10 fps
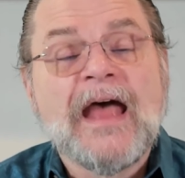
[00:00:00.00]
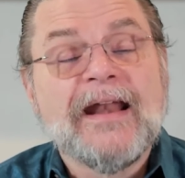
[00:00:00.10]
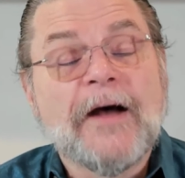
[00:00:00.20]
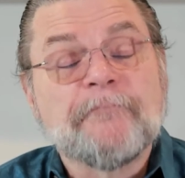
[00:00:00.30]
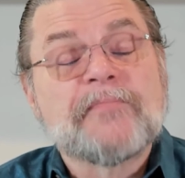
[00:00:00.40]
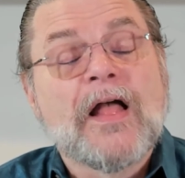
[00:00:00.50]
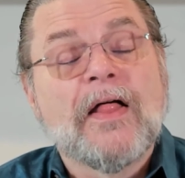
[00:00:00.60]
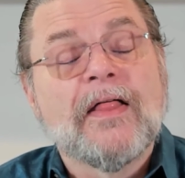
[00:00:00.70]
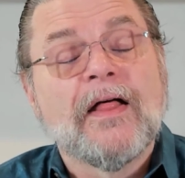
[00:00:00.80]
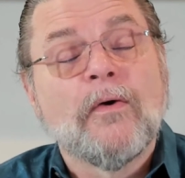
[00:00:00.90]
Now,
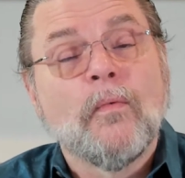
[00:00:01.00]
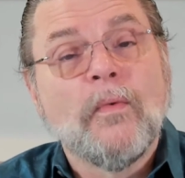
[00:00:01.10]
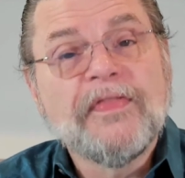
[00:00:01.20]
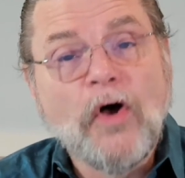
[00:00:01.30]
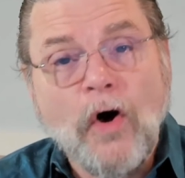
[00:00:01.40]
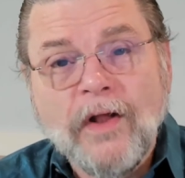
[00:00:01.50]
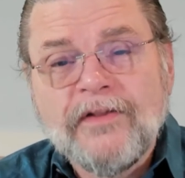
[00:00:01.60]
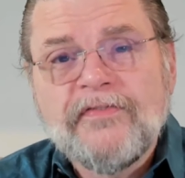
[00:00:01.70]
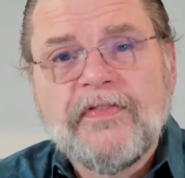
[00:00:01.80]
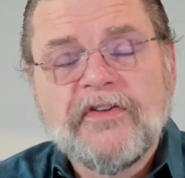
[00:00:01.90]
with
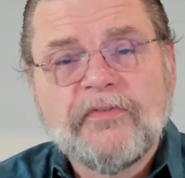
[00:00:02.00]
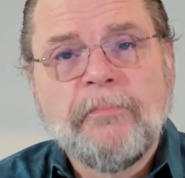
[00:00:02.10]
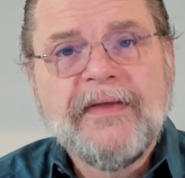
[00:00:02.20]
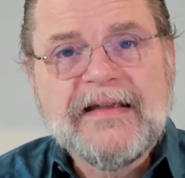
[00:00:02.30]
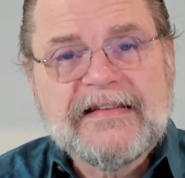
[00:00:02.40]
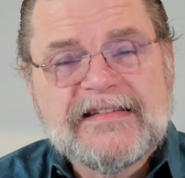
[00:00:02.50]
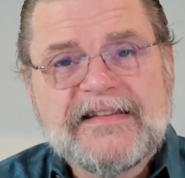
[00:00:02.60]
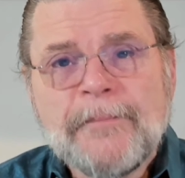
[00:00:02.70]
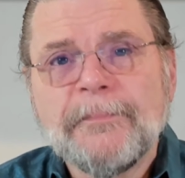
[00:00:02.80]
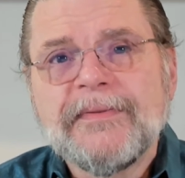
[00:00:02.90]
all of this being
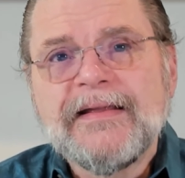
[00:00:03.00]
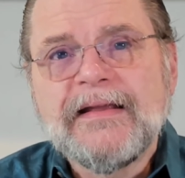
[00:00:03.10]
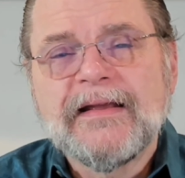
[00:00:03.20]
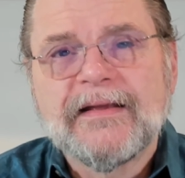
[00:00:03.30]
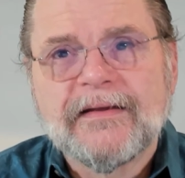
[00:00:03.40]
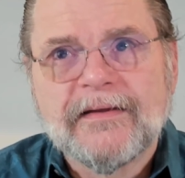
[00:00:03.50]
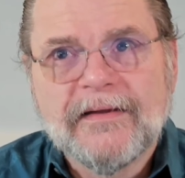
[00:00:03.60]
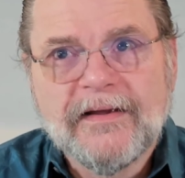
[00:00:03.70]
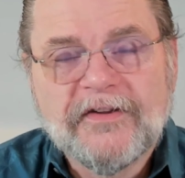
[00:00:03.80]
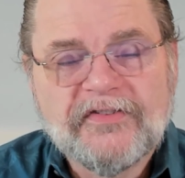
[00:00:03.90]
simply
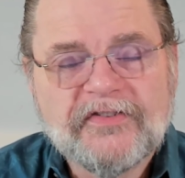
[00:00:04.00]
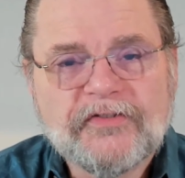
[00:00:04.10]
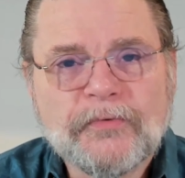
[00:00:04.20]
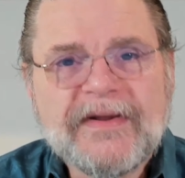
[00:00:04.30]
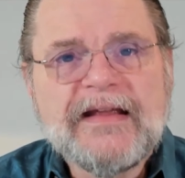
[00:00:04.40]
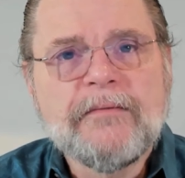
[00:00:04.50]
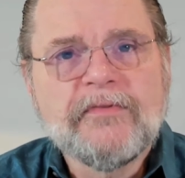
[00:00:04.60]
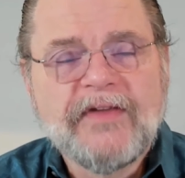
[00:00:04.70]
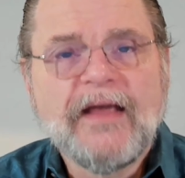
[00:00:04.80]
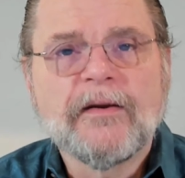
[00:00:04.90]

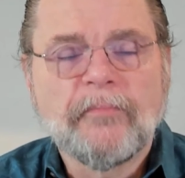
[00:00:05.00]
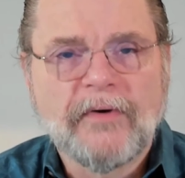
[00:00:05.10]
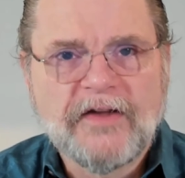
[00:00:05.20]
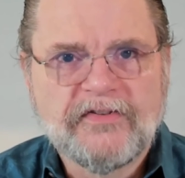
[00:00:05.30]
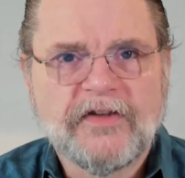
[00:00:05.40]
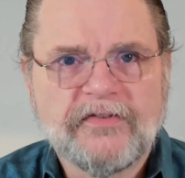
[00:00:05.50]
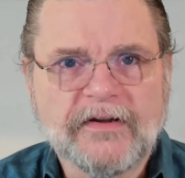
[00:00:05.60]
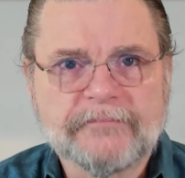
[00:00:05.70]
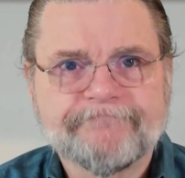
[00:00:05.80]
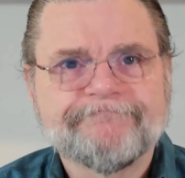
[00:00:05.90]
extreme data processing,